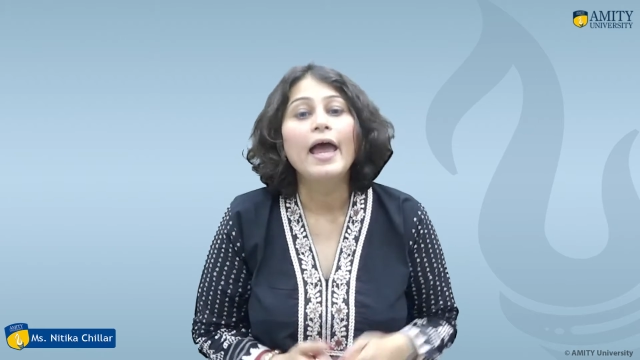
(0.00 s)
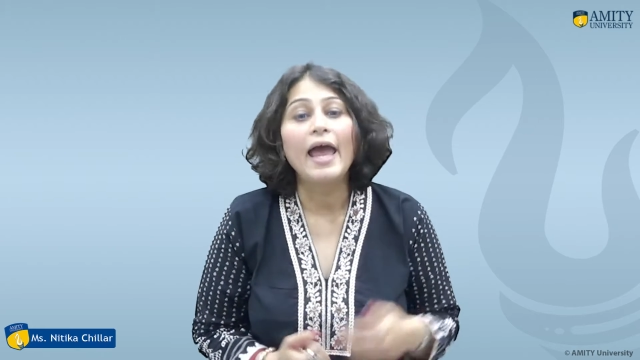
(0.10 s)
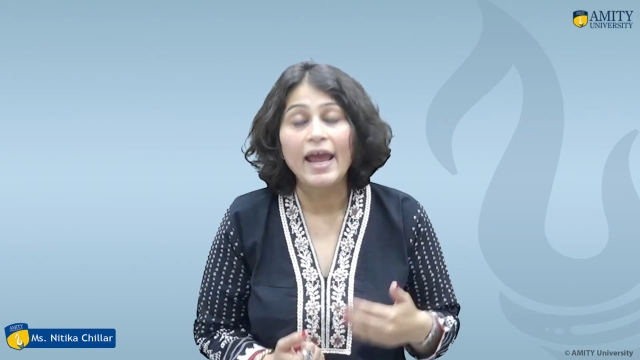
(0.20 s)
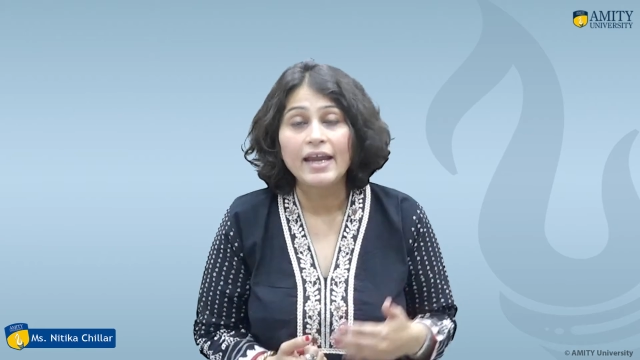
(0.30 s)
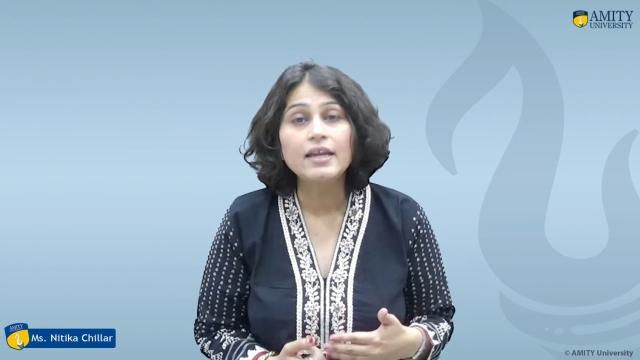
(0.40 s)

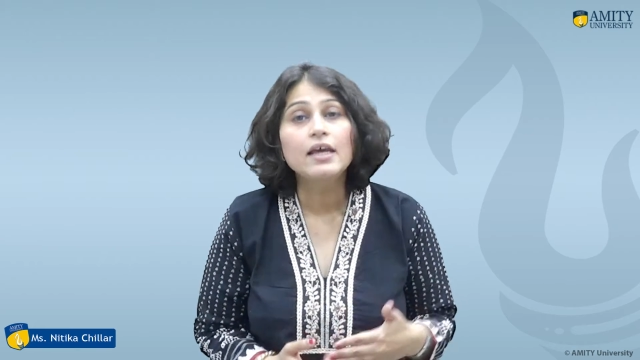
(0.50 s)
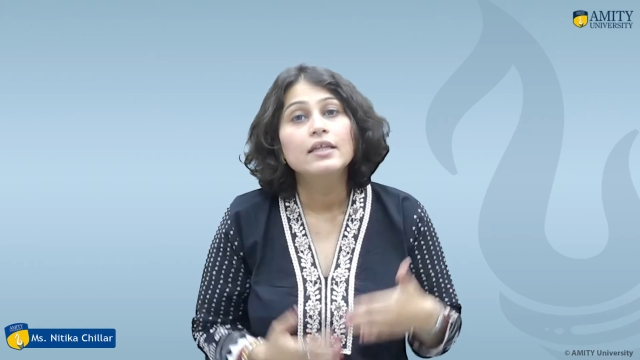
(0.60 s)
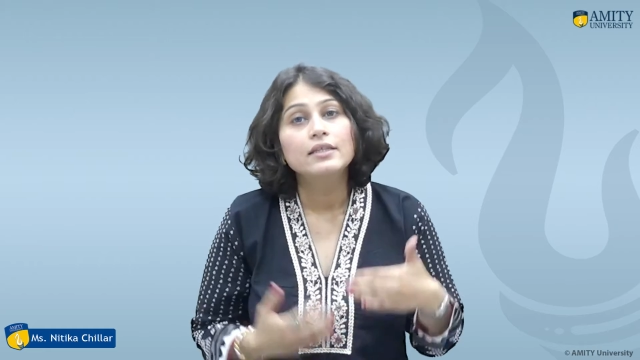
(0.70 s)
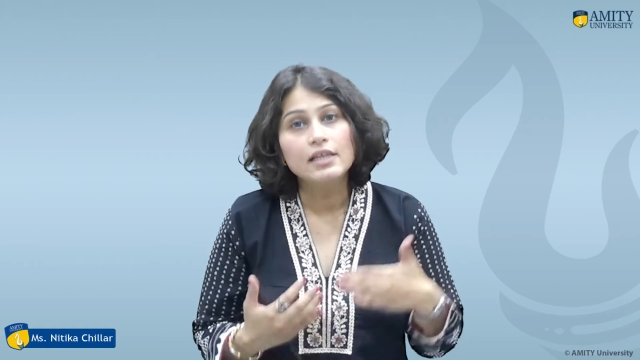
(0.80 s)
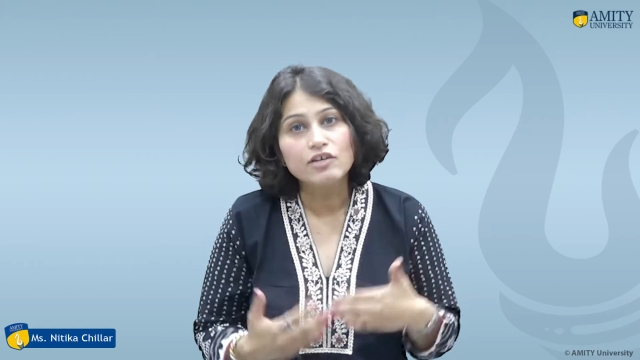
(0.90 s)
and
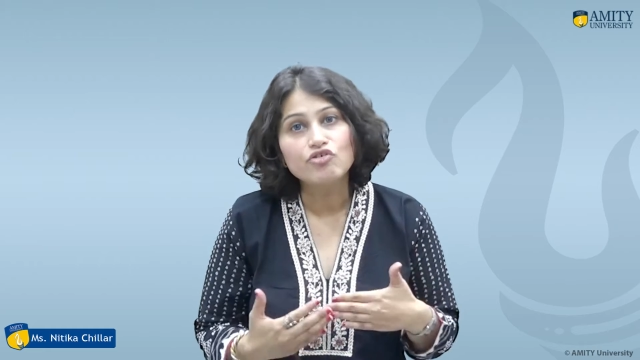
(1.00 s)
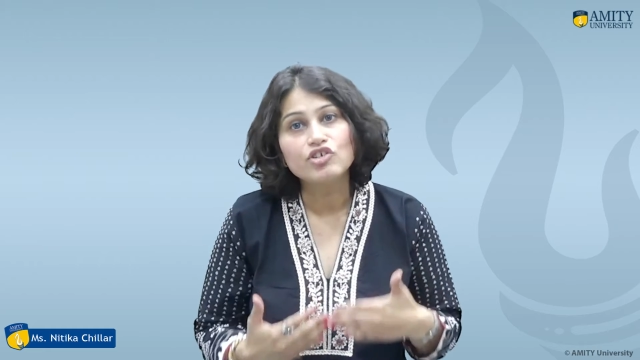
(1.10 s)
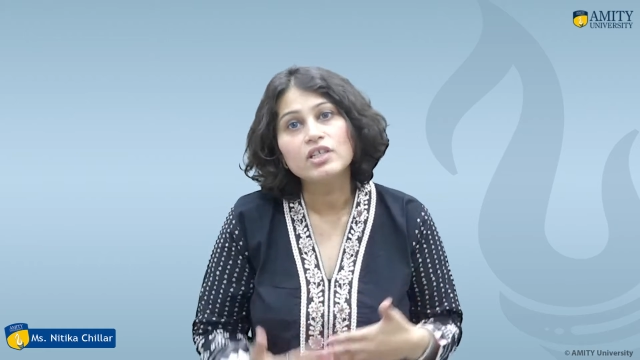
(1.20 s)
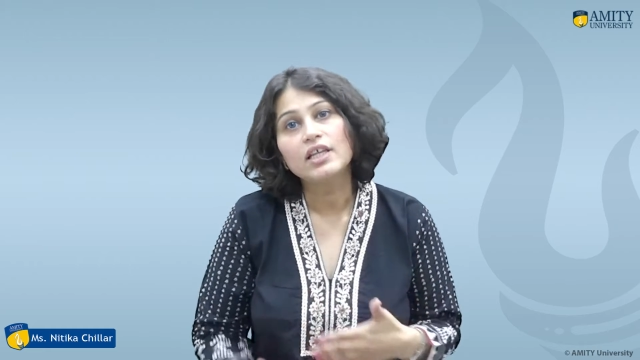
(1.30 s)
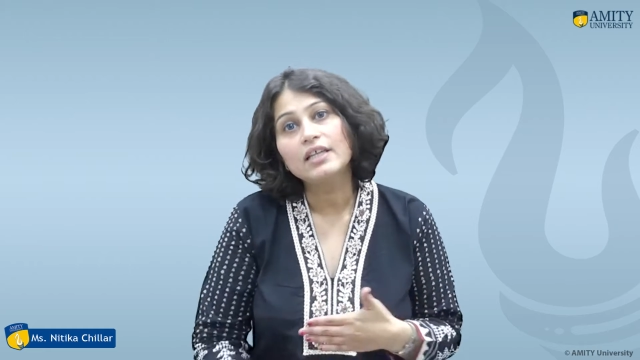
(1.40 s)
the
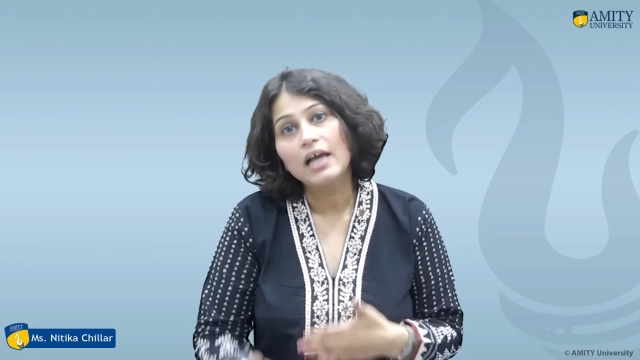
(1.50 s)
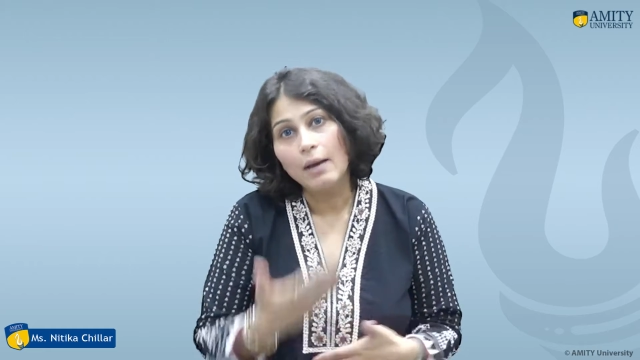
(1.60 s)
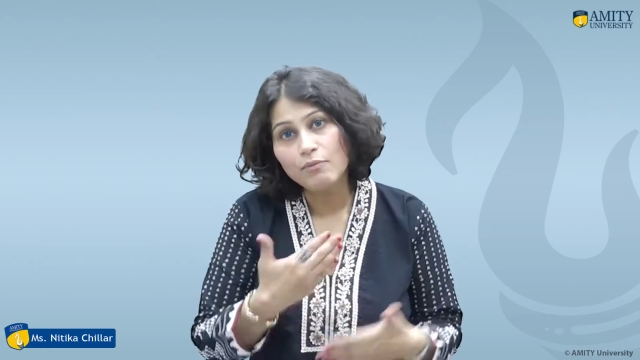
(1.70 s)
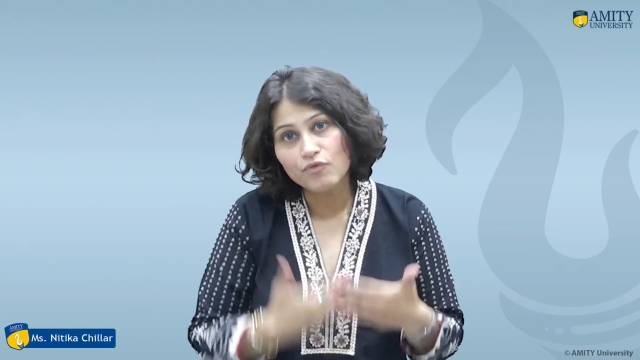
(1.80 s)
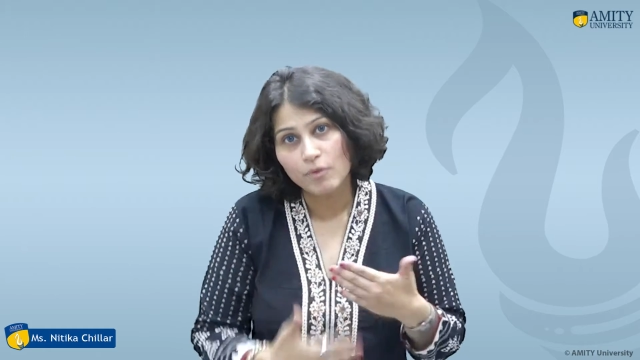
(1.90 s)
literature that
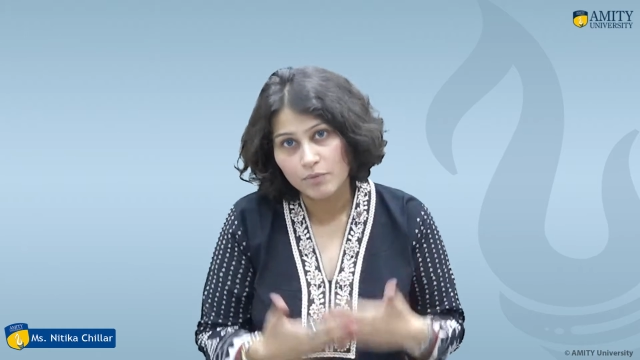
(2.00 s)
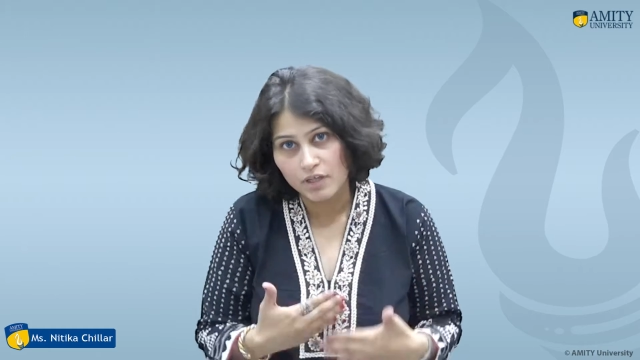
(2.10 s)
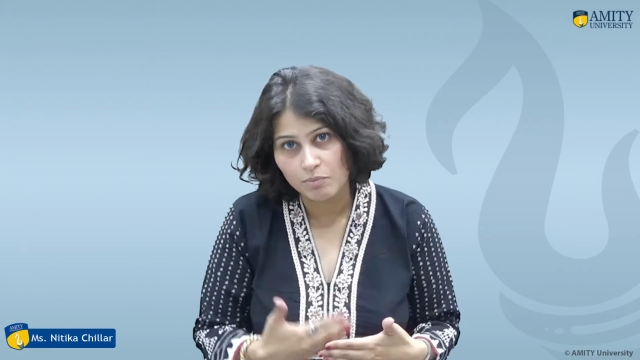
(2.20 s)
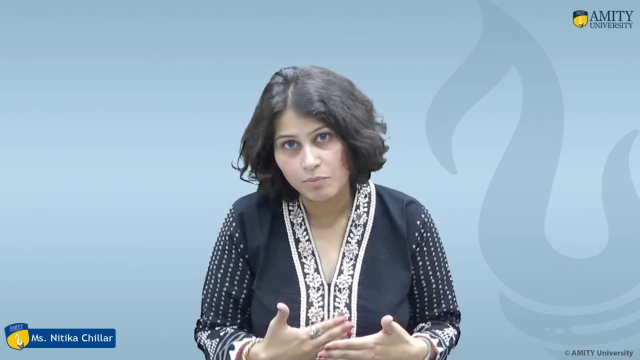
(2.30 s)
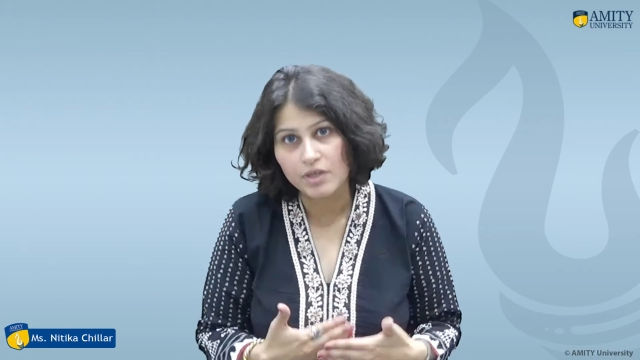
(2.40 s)
comes from
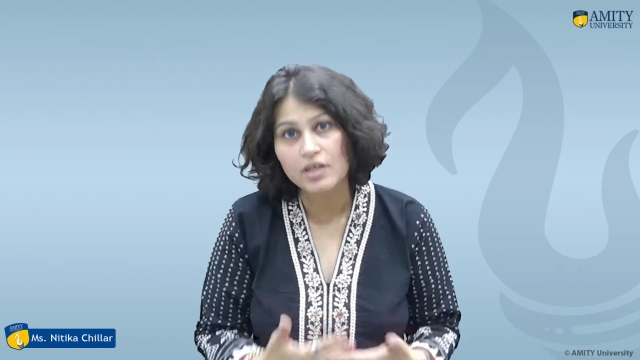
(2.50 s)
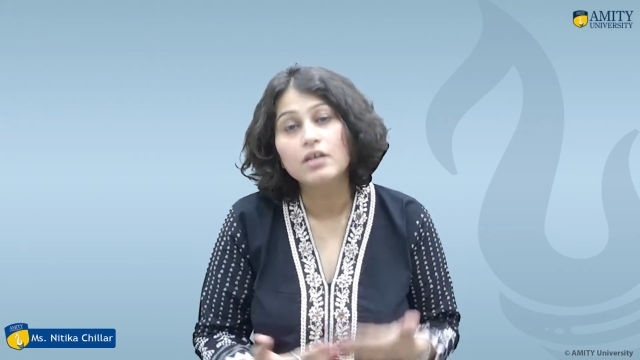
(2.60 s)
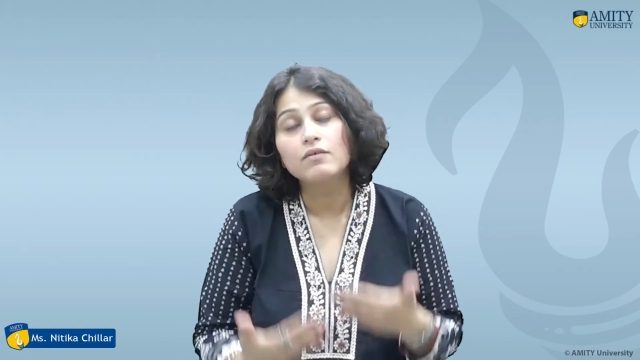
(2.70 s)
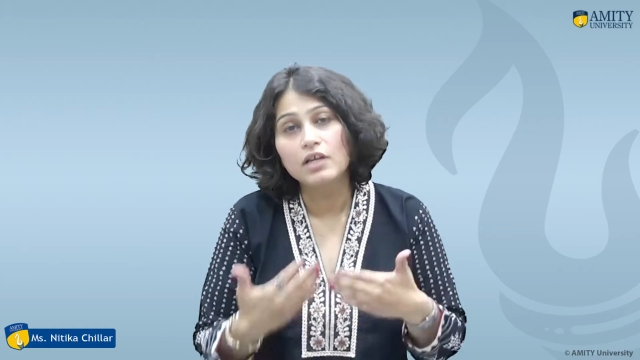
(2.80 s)
this period,